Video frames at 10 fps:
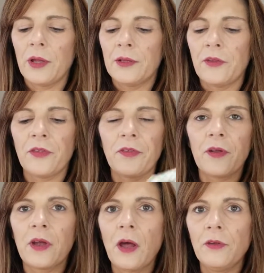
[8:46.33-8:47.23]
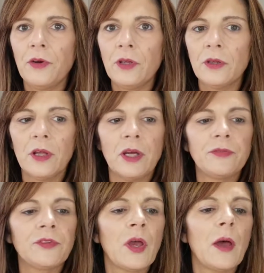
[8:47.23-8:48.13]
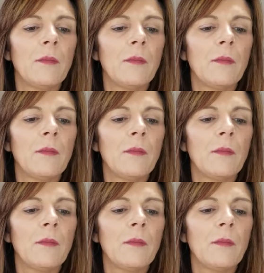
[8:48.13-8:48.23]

and this is the Color and Lift